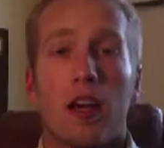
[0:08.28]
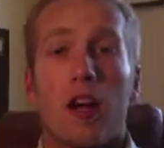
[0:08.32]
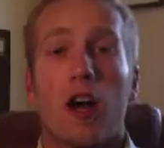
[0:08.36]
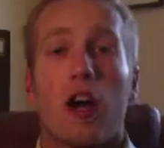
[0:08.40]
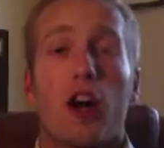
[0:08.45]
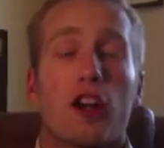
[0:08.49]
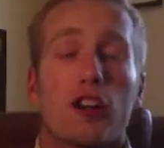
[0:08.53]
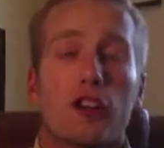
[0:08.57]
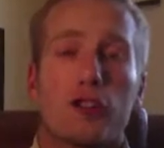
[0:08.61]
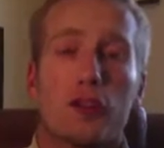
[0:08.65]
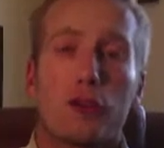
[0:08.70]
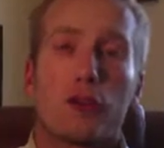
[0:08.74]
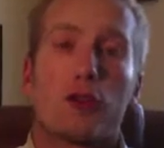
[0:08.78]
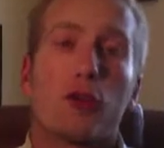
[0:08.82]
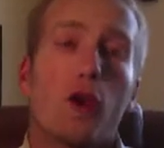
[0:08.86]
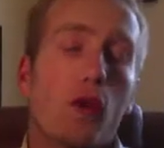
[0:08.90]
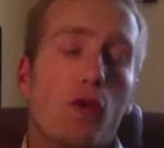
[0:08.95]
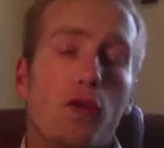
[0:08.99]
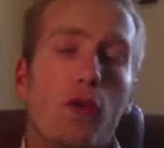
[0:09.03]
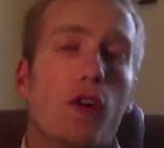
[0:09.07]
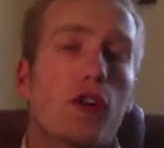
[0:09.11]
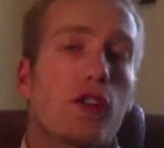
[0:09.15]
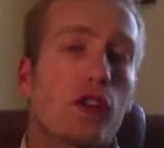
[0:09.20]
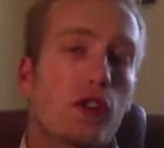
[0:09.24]
Alright, so
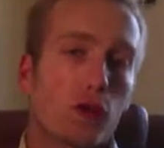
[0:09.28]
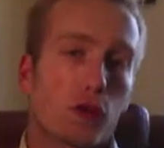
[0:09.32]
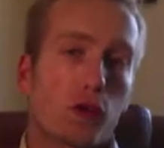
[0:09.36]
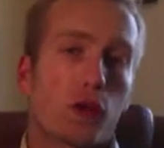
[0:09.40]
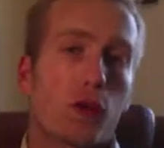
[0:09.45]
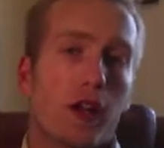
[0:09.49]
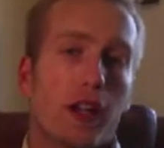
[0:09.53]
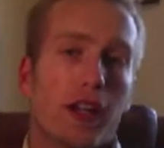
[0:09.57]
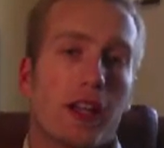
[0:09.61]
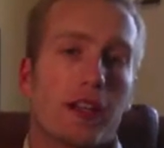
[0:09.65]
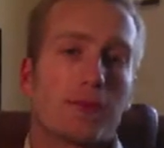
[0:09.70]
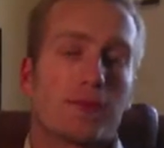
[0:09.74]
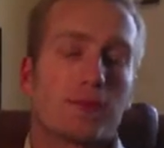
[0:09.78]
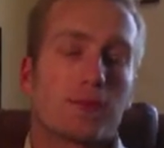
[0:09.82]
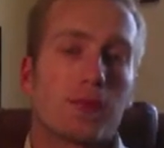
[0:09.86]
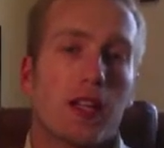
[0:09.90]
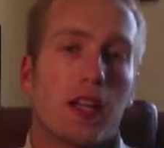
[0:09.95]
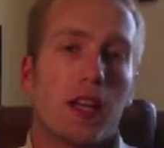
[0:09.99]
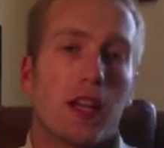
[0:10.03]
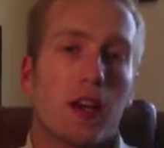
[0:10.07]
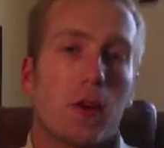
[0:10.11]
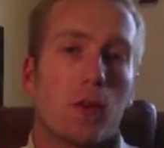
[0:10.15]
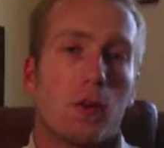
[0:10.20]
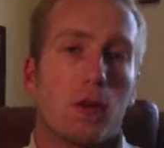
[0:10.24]
far in the training,
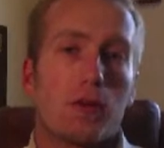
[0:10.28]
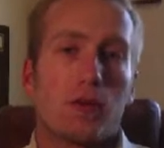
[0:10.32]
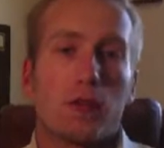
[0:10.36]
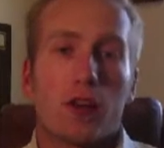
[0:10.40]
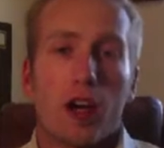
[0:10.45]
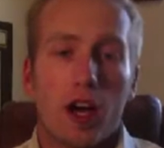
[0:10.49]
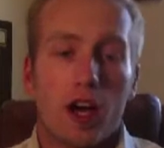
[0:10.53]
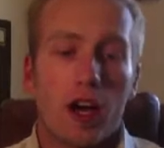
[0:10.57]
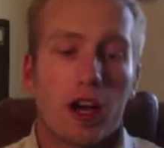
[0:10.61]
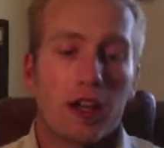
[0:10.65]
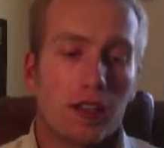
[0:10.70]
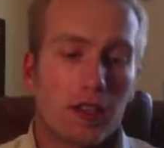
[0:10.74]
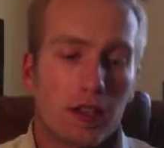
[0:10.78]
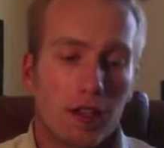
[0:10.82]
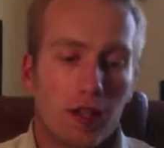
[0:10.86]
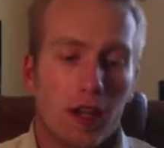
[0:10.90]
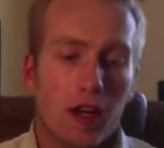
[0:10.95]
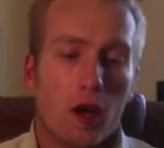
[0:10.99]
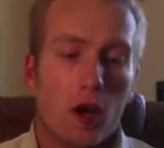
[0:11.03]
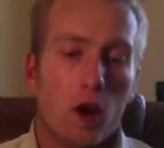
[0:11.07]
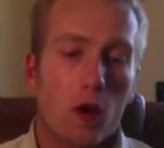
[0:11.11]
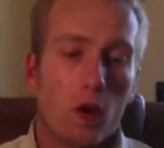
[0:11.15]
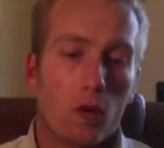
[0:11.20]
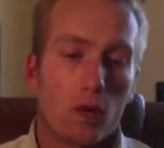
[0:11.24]
we've gone
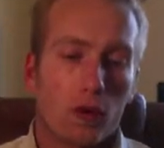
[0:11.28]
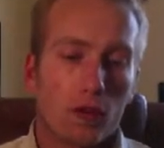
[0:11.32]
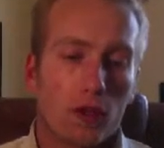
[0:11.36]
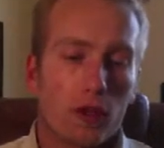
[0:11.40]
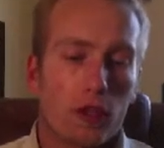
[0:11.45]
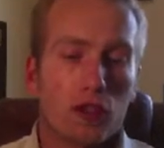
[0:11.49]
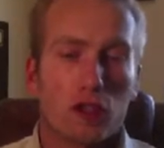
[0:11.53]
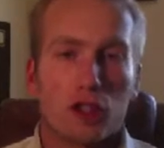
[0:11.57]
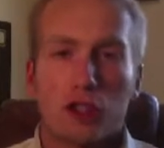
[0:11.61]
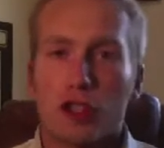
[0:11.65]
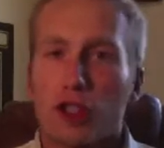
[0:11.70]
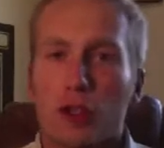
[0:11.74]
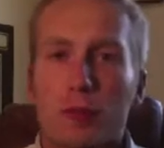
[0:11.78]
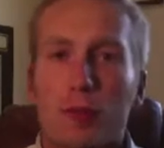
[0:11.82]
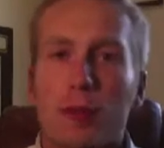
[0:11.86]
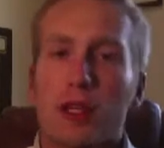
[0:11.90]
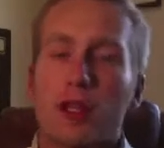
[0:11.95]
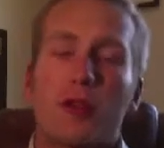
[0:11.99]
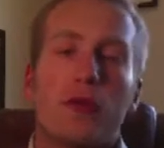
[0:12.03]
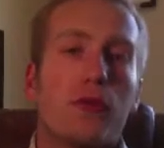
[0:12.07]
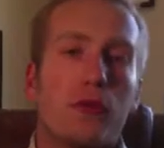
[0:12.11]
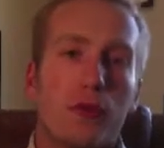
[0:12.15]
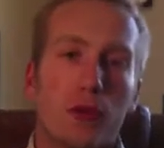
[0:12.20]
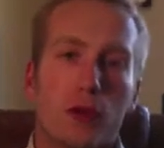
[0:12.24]
over a little bit of
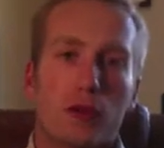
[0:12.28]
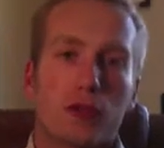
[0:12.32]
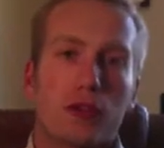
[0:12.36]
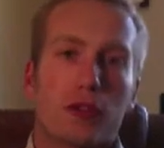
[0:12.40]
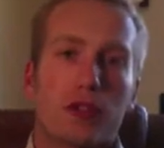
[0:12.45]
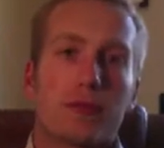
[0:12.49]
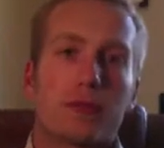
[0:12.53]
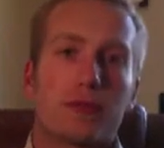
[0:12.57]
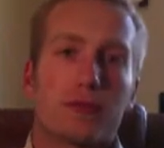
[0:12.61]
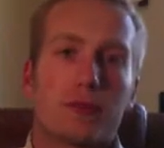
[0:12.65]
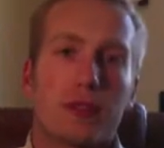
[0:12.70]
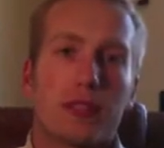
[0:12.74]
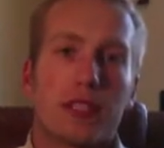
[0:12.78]
the filter,